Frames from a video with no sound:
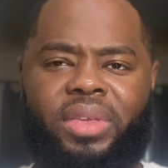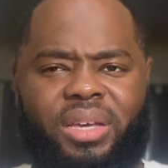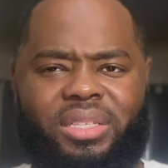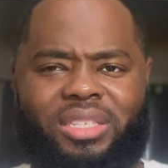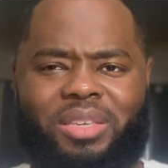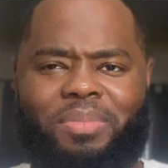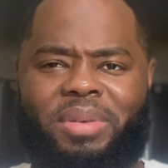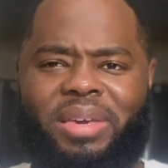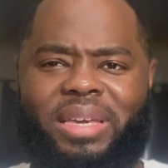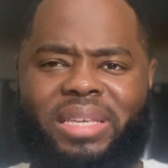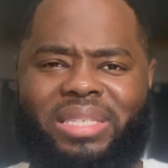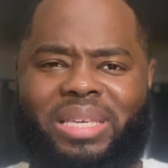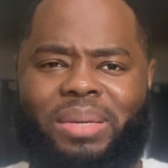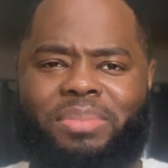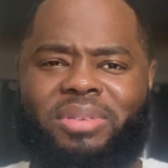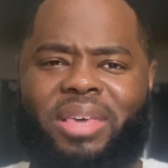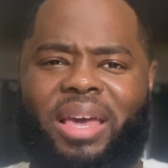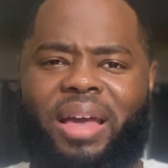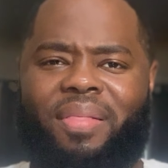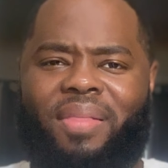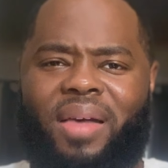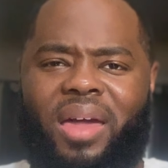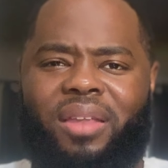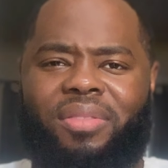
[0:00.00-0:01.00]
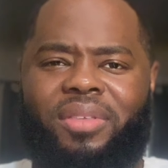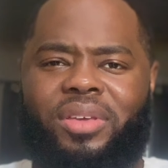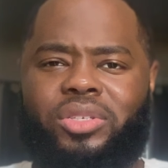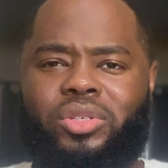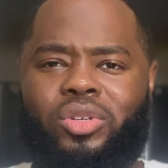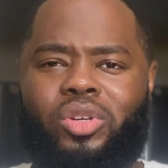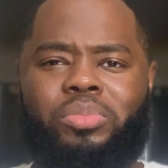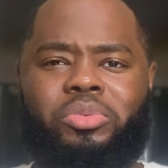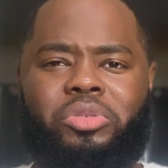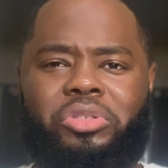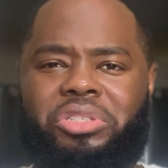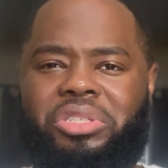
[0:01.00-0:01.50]
To me, it seems like a lot of these
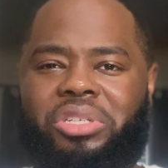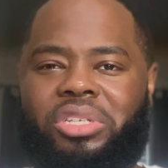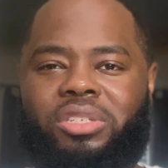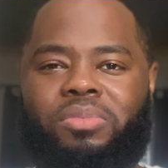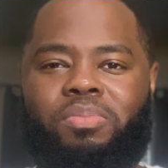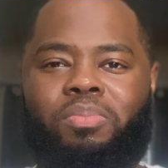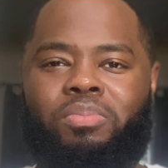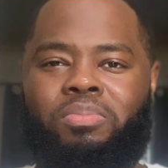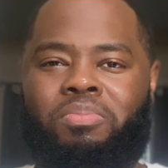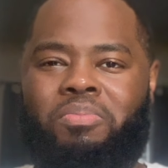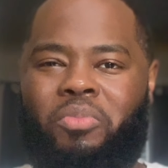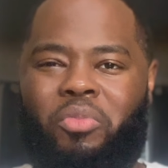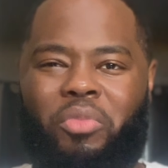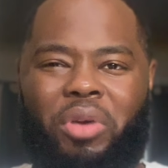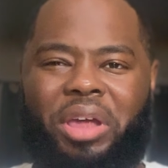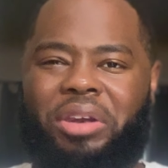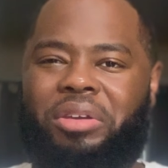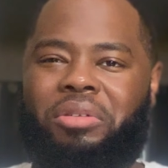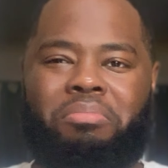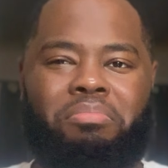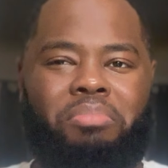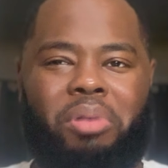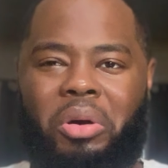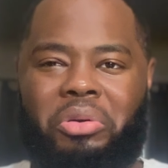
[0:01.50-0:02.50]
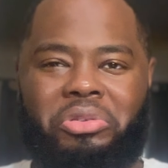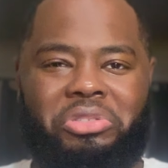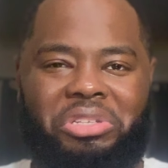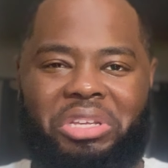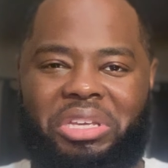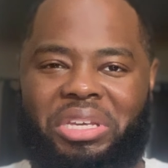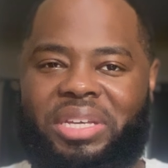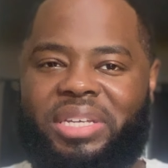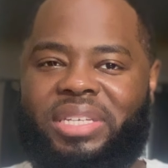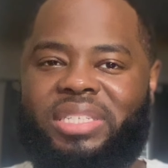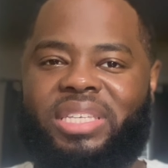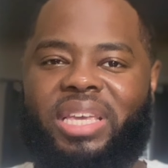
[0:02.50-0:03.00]
groups are just random
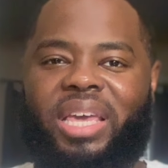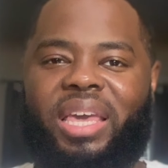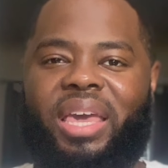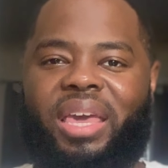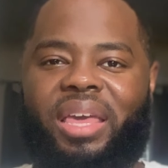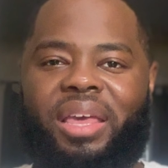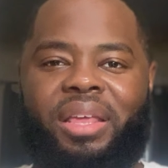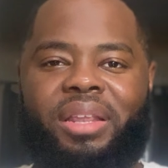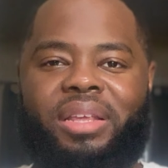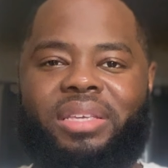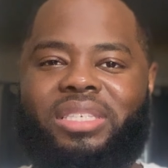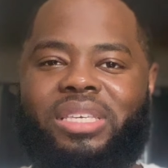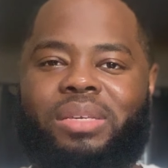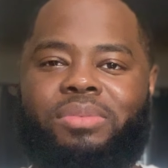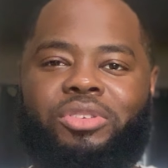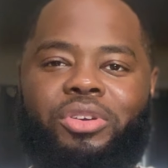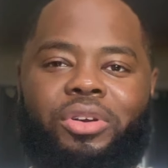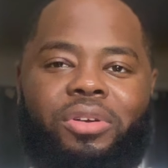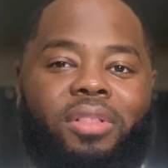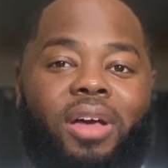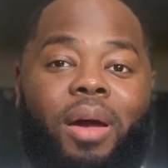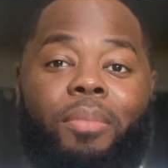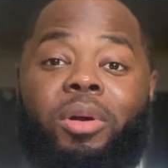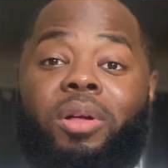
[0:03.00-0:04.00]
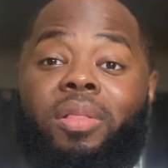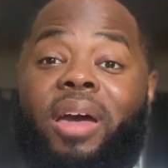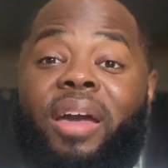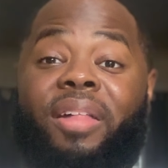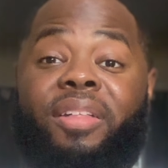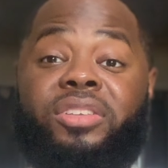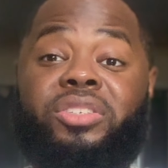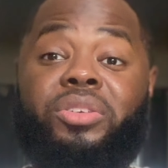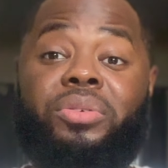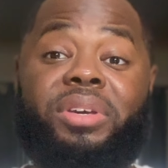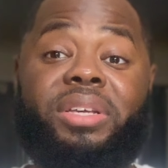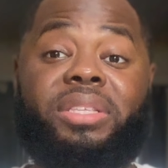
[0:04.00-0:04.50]
postings, and it seems you're a lot more
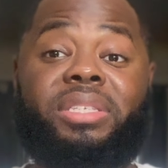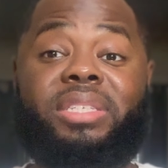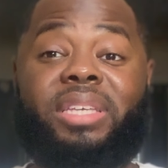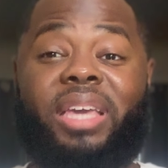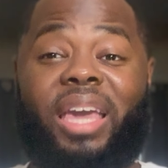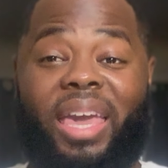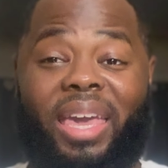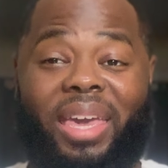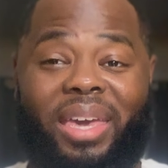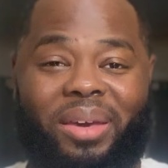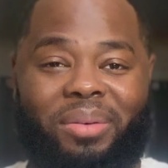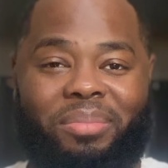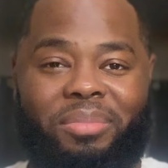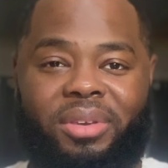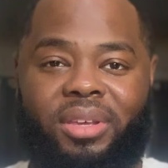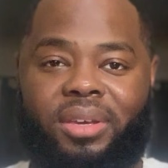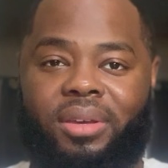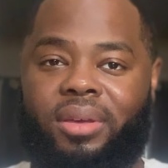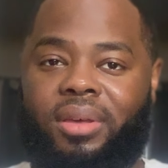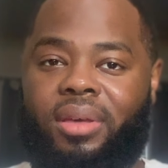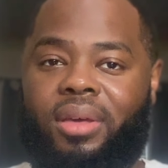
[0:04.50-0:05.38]
likely to get scammed.